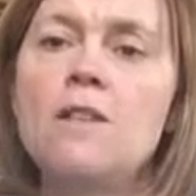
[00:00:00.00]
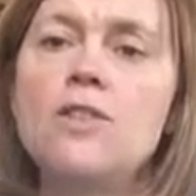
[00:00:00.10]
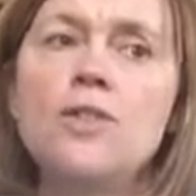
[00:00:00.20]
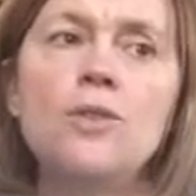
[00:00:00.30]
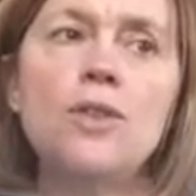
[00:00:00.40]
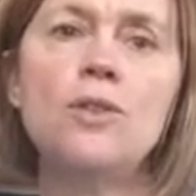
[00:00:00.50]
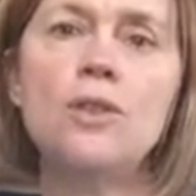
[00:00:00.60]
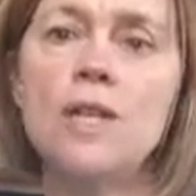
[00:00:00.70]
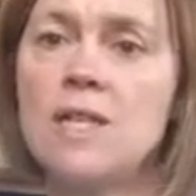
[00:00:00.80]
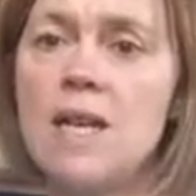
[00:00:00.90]
do
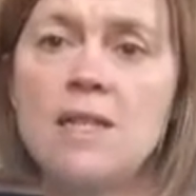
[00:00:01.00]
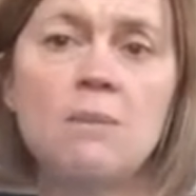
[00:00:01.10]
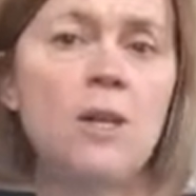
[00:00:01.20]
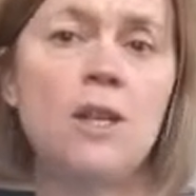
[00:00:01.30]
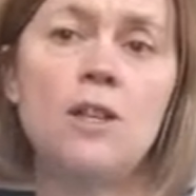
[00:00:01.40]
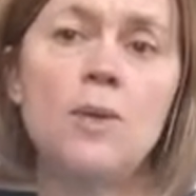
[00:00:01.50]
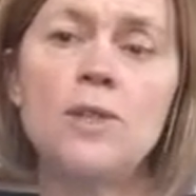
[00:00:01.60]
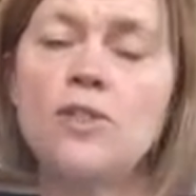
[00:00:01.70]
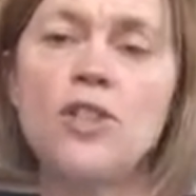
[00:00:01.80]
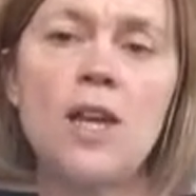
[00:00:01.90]
your assessment and you
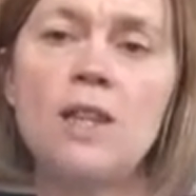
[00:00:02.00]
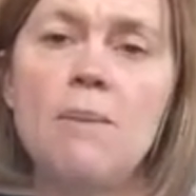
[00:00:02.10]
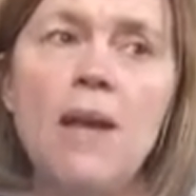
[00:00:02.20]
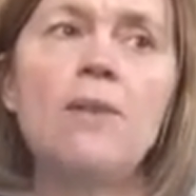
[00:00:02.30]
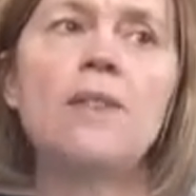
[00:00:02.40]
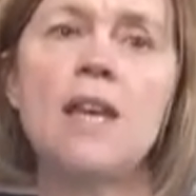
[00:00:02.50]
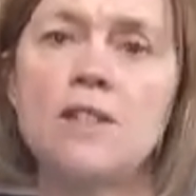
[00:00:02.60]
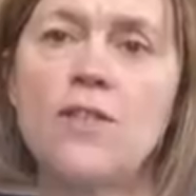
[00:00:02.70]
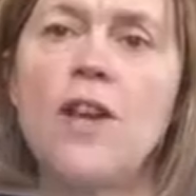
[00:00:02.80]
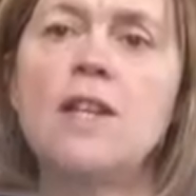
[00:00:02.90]
want to check them out,
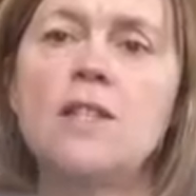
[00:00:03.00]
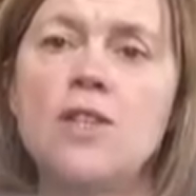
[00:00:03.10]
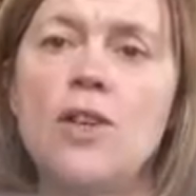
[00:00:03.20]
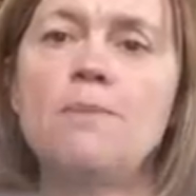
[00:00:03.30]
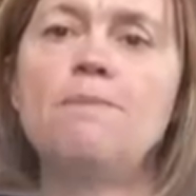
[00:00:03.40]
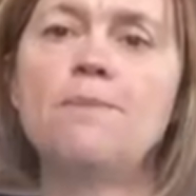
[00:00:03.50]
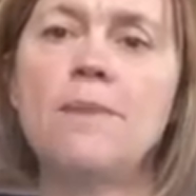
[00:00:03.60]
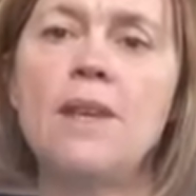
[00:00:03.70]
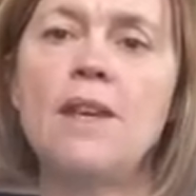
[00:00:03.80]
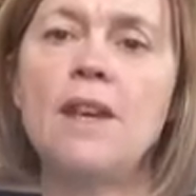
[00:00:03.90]
that's fine too.
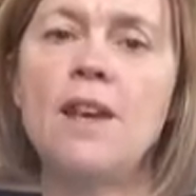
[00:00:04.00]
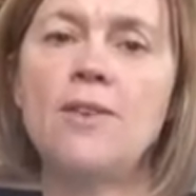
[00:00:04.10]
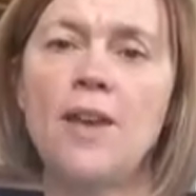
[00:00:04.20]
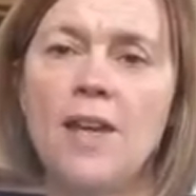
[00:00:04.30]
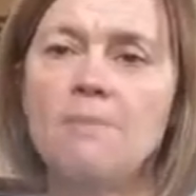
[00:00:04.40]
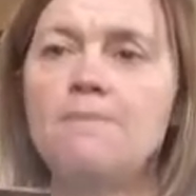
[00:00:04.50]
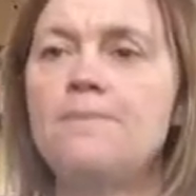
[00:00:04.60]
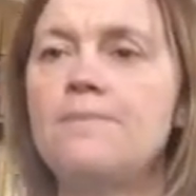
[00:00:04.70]
Okay.